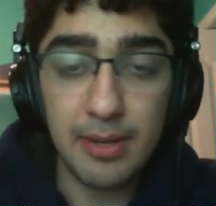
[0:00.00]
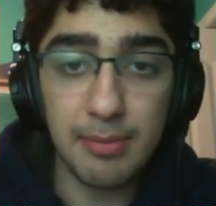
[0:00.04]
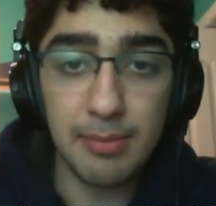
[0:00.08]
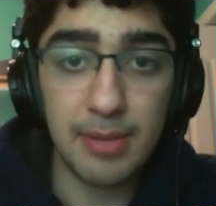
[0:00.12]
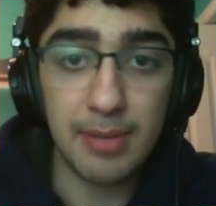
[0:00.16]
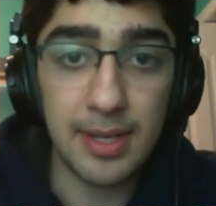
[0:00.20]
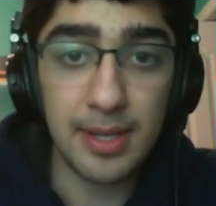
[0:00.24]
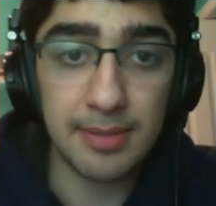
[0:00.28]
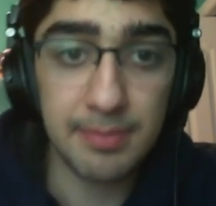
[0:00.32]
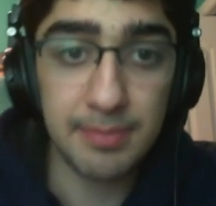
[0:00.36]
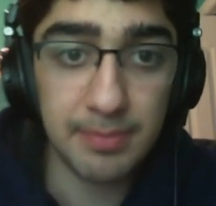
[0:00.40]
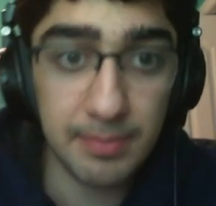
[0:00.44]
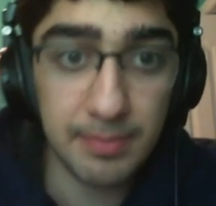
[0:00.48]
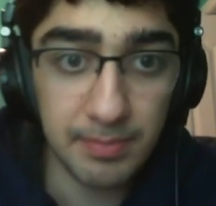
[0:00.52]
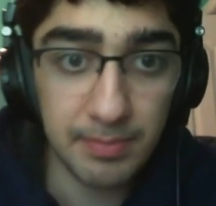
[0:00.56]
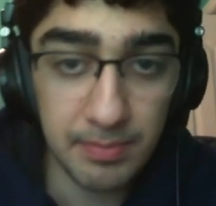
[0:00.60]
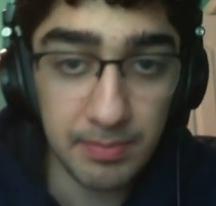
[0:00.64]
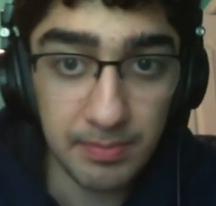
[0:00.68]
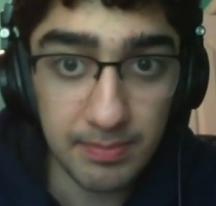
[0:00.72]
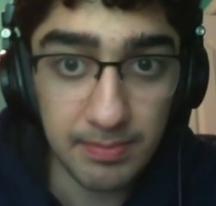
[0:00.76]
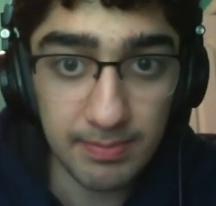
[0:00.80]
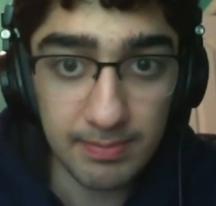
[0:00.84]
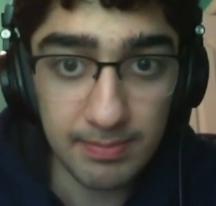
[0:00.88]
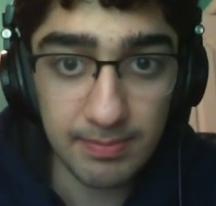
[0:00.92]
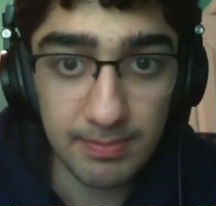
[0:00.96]
But
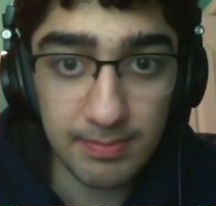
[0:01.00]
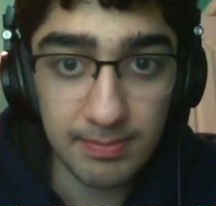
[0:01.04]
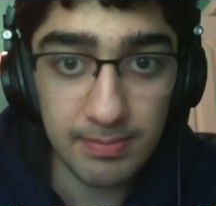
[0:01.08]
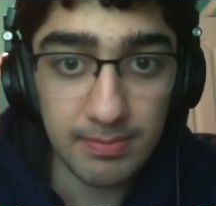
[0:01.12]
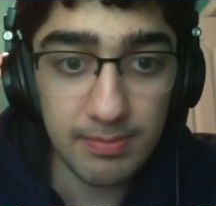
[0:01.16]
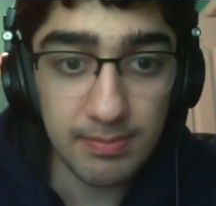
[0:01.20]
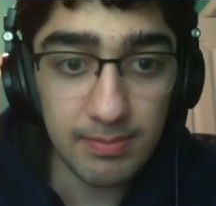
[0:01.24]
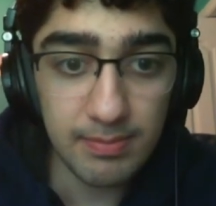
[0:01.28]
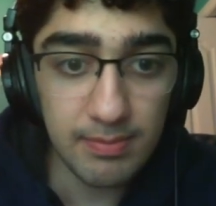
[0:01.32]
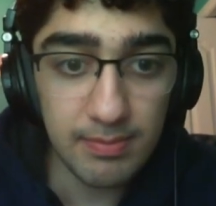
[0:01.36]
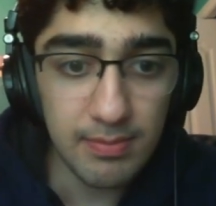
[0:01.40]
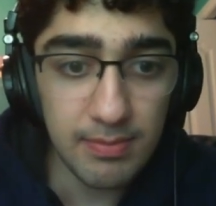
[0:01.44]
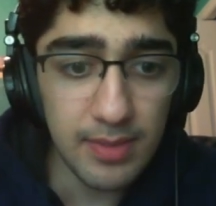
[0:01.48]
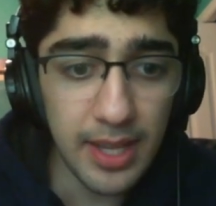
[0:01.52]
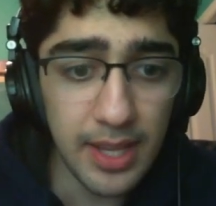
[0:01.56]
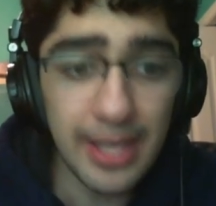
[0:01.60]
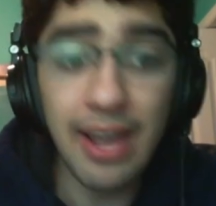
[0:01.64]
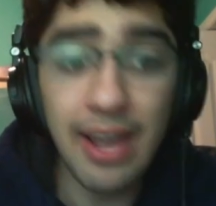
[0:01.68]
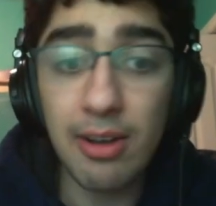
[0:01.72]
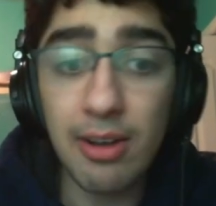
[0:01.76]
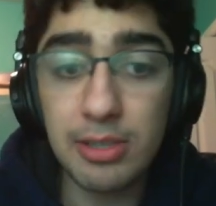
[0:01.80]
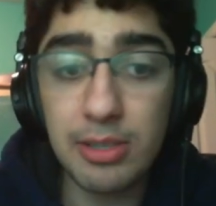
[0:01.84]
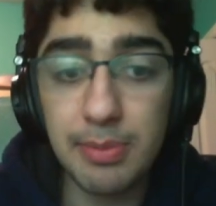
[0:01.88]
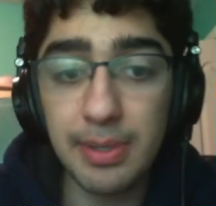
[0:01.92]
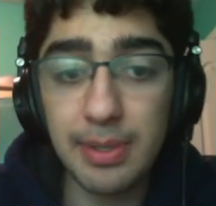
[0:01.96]
yeah,
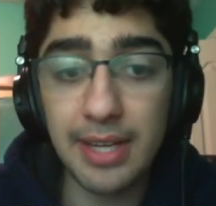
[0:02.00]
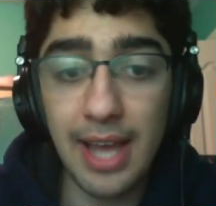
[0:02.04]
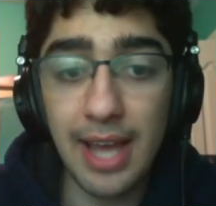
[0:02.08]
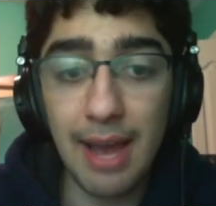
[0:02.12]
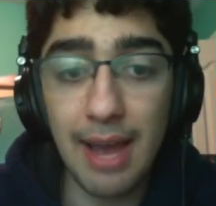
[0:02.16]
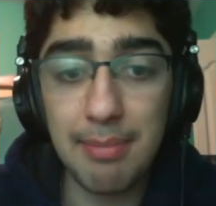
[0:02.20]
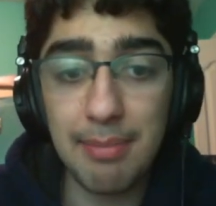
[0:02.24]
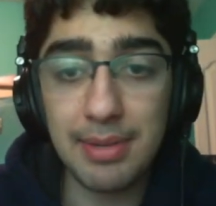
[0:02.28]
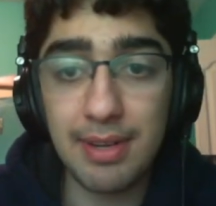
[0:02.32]
I was pretty happy to